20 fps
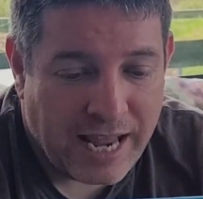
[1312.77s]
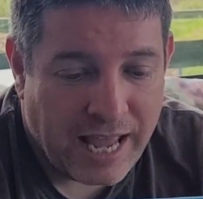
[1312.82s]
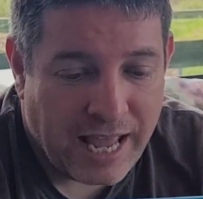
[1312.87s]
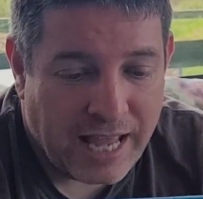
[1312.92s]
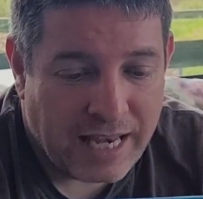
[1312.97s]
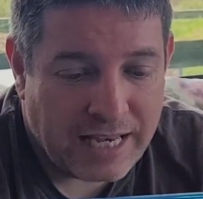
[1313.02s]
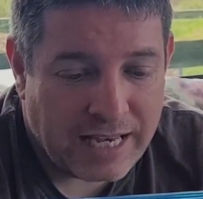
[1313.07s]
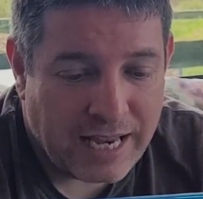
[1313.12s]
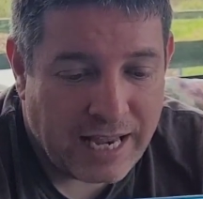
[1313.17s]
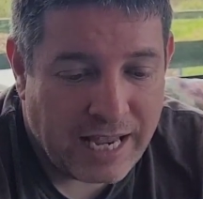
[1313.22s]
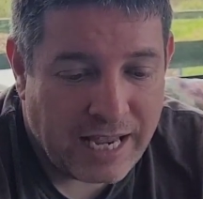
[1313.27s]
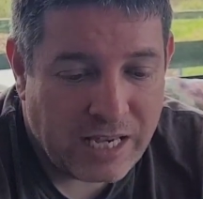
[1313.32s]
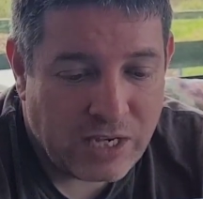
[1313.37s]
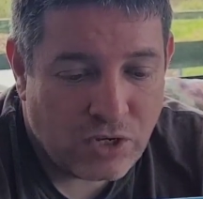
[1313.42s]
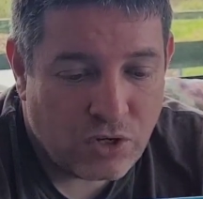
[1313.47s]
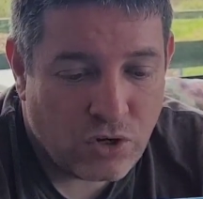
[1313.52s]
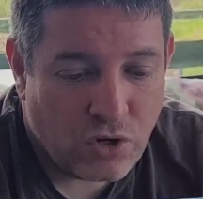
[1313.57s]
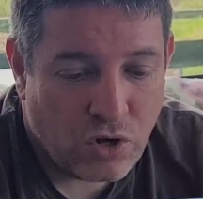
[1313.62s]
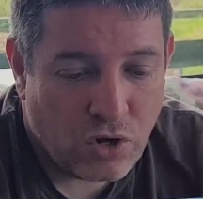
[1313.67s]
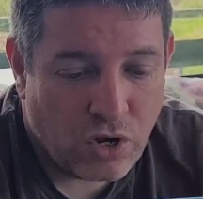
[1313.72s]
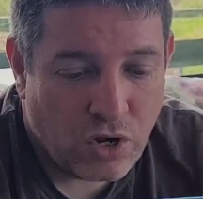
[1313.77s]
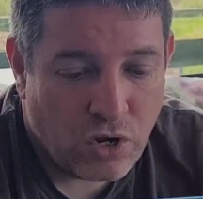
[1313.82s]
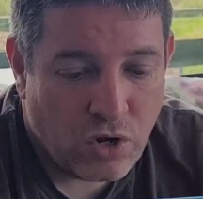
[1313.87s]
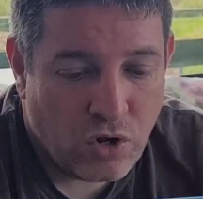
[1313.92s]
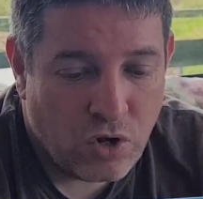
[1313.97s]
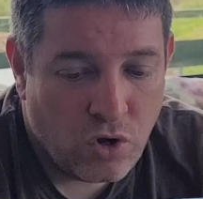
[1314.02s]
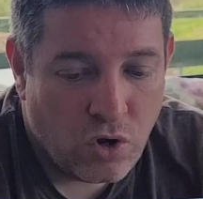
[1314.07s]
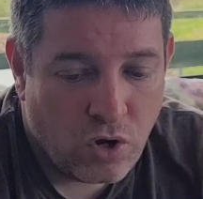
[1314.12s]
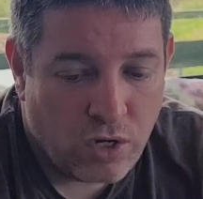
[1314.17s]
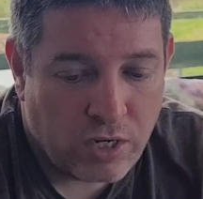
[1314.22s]
it
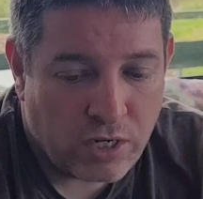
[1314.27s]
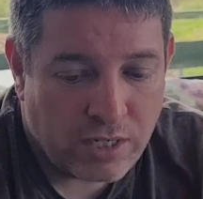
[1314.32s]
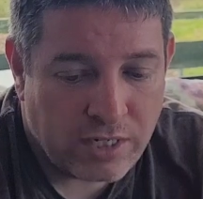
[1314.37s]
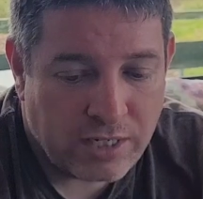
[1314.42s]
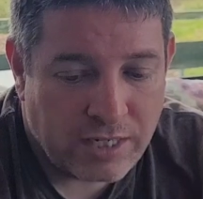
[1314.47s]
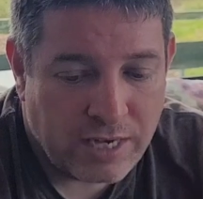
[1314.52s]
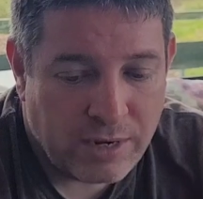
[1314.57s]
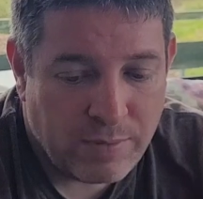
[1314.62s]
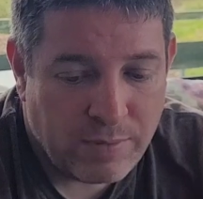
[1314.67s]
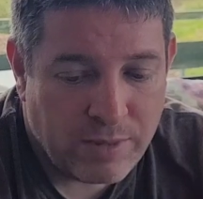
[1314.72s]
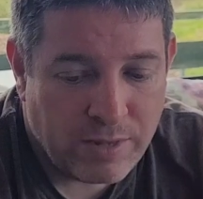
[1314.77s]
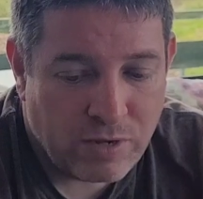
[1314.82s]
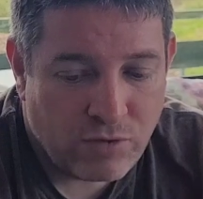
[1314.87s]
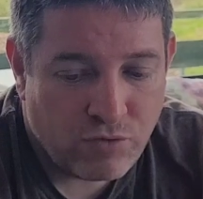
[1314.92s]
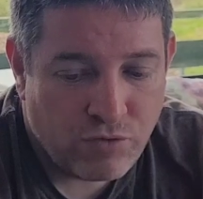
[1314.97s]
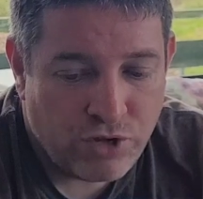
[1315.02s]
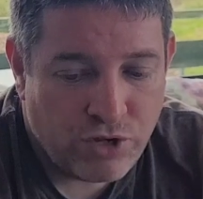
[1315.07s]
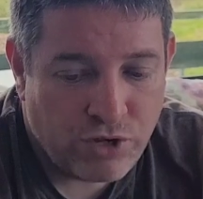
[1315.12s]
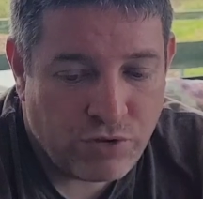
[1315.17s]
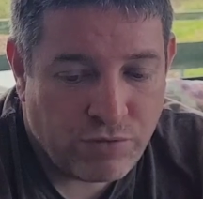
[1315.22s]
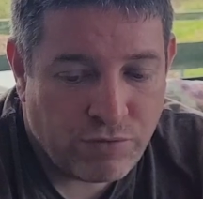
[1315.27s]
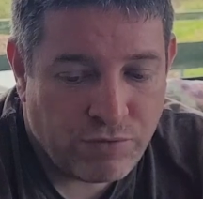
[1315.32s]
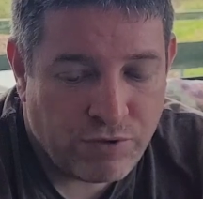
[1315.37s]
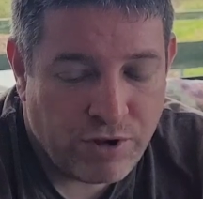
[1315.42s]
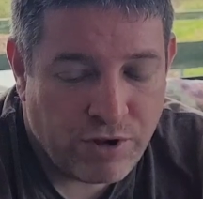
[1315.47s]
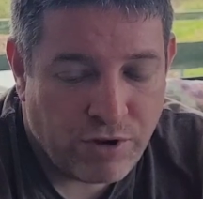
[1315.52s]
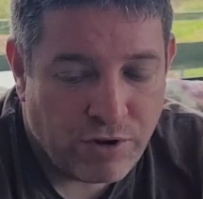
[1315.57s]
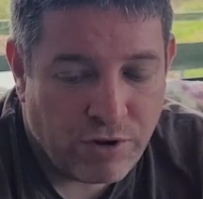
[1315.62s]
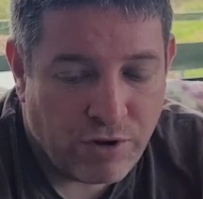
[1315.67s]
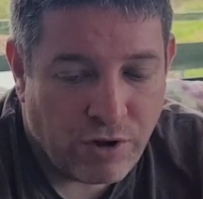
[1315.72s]
doesn't say whether it's region free
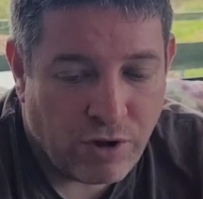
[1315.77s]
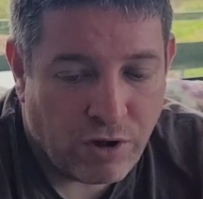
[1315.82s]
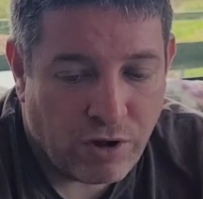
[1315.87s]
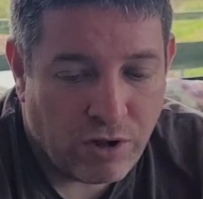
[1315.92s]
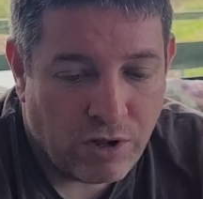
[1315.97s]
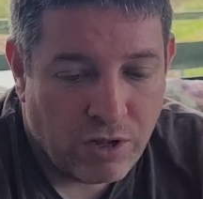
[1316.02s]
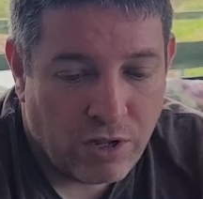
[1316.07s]
or not.